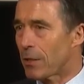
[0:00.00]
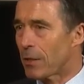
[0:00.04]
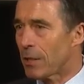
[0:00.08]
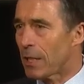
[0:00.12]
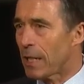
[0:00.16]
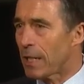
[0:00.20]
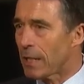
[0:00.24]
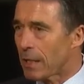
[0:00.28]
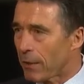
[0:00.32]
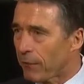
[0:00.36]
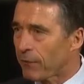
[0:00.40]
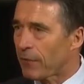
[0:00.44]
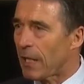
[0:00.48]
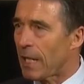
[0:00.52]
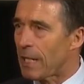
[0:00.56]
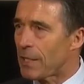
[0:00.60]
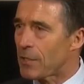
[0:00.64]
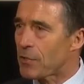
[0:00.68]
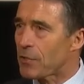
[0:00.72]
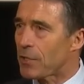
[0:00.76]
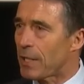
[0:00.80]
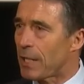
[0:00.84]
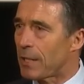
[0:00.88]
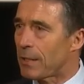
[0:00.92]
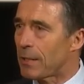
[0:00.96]
in
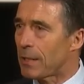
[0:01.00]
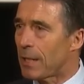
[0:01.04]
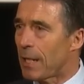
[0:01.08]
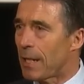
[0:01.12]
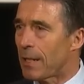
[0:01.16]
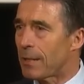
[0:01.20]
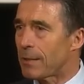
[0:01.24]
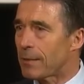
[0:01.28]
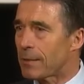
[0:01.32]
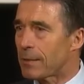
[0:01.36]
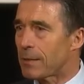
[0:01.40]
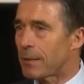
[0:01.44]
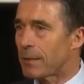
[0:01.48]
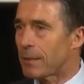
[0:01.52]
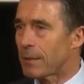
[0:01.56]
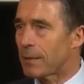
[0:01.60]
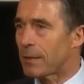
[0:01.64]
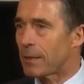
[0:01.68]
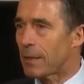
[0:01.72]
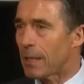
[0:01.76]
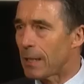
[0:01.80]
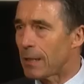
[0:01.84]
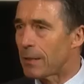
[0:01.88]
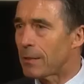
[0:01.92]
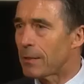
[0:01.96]
Afghanistan and
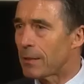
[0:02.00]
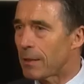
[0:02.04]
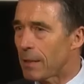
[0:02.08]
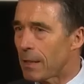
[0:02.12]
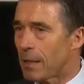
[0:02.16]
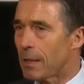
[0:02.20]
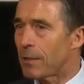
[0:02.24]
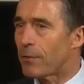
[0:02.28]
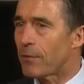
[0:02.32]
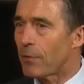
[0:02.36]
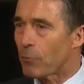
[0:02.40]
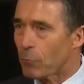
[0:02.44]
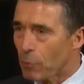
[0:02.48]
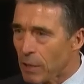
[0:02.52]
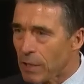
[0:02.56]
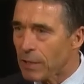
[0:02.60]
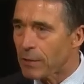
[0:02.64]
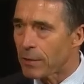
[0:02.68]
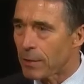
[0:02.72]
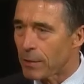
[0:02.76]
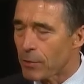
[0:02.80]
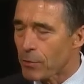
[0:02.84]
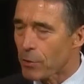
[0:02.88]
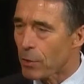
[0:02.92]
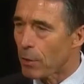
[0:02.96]
in the
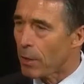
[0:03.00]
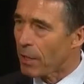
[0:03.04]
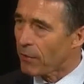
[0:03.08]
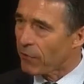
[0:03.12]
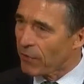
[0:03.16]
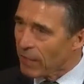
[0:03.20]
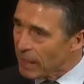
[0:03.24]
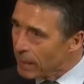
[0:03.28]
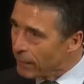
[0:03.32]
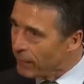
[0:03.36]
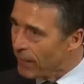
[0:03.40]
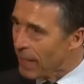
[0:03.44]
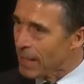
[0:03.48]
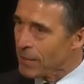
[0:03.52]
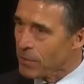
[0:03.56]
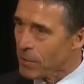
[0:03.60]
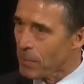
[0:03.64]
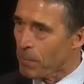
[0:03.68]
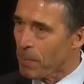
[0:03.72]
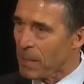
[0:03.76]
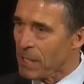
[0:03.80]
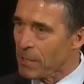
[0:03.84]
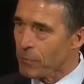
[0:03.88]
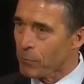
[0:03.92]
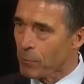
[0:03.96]
region. So I think that's
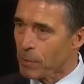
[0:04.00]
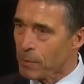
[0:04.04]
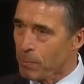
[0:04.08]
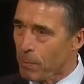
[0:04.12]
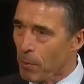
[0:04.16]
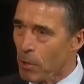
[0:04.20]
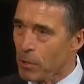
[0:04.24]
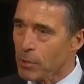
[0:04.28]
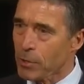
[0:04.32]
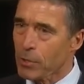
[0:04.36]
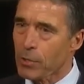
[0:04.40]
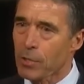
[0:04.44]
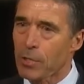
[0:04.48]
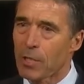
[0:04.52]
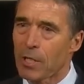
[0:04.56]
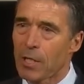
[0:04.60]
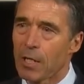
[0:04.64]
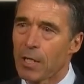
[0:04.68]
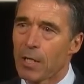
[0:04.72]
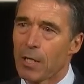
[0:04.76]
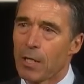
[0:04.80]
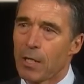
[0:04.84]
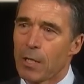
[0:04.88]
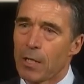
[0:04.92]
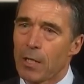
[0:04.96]
the best response
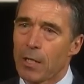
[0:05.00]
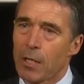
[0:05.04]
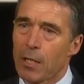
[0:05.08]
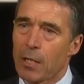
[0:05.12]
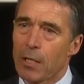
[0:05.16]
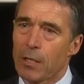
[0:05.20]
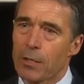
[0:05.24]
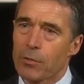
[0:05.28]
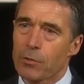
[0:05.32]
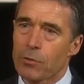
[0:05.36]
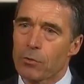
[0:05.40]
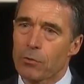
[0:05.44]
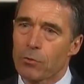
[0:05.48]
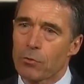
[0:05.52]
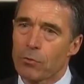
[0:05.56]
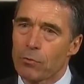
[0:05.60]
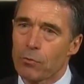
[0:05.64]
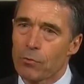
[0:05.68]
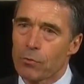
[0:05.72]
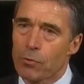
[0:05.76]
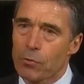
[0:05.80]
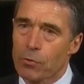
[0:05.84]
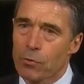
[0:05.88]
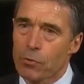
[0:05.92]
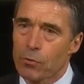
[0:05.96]

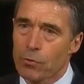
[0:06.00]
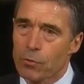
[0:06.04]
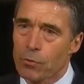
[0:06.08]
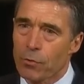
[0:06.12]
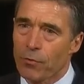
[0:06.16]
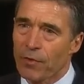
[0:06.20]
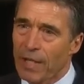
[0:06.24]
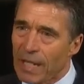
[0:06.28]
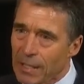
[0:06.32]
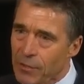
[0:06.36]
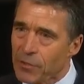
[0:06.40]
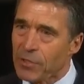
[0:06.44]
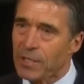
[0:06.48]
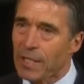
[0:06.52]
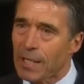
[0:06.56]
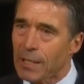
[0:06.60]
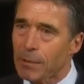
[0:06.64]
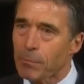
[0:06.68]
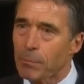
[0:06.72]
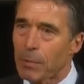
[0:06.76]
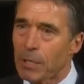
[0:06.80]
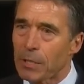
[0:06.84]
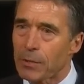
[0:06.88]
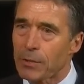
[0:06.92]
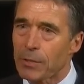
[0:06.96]
to that
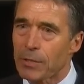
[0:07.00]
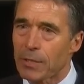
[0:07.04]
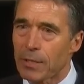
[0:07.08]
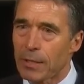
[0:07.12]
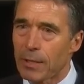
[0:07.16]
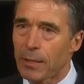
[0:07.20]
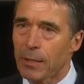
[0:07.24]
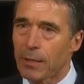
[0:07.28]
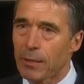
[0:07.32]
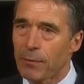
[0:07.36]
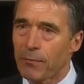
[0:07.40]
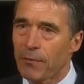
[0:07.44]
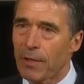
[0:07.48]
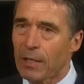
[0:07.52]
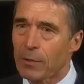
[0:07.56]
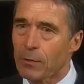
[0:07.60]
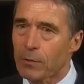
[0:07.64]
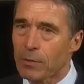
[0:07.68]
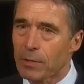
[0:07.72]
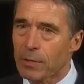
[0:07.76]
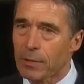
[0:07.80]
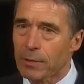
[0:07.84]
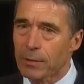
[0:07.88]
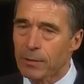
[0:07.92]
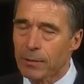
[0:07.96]
statement,
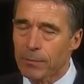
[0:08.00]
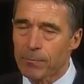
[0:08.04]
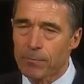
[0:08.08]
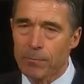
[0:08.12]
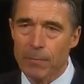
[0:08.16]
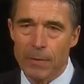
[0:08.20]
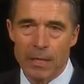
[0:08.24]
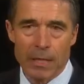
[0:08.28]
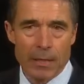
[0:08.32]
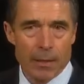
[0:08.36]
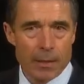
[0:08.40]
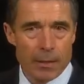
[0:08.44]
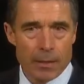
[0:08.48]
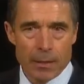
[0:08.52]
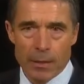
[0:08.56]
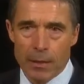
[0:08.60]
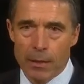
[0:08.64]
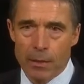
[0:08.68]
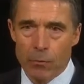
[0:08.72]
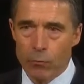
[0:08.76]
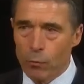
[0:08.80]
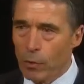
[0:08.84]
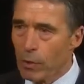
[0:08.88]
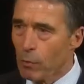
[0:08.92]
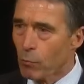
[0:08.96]
that
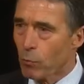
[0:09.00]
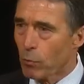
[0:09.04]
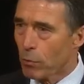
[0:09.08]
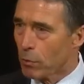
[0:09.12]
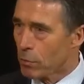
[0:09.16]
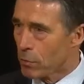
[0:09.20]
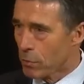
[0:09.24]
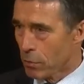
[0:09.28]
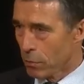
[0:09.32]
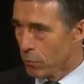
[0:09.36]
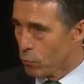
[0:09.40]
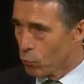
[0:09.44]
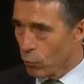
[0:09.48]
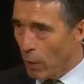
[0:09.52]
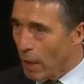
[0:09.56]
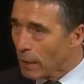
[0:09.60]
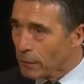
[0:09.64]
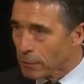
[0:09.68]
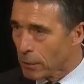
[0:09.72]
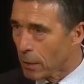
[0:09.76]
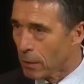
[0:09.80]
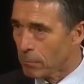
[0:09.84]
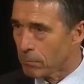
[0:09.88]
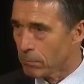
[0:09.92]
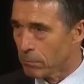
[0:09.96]
we would
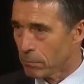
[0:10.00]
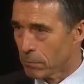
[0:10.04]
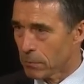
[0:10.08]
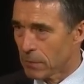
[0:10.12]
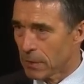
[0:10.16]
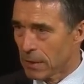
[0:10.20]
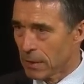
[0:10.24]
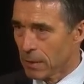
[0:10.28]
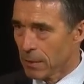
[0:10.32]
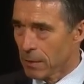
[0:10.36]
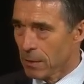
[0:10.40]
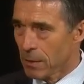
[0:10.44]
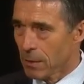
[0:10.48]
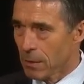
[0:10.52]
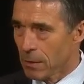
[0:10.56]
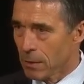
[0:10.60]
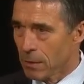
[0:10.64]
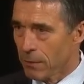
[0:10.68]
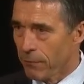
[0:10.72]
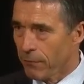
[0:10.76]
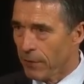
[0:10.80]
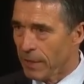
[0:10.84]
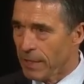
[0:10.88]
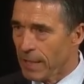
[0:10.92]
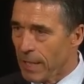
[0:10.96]
welcome
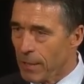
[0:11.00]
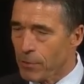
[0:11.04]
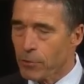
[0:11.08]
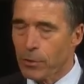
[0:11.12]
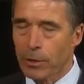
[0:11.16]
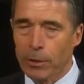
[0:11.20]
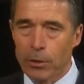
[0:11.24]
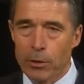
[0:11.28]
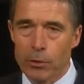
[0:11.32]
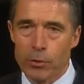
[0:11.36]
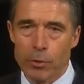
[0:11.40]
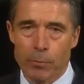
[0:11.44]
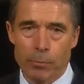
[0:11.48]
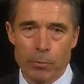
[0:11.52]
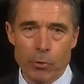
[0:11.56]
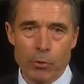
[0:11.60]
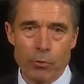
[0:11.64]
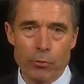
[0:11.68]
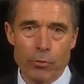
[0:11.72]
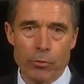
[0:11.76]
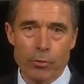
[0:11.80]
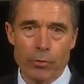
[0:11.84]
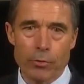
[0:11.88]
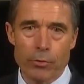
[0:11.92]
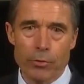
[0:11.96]
financial
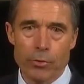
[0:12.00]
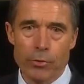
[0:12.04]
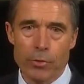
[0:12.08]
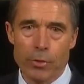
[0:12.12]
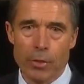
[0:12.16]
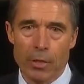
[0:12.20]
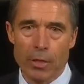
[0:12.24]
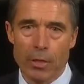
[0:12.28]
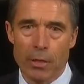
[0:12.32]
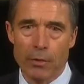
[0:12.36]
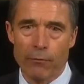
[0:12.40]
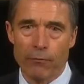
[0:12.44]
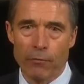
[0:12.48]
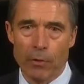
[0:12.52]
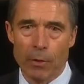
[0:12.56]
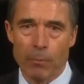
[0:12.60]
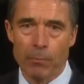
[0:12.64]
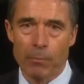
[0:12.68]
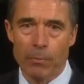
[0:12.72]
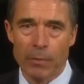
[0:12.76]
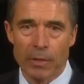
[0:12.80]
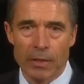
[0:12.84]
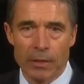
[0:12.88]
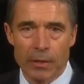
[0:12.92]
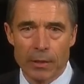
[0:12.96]
contributions from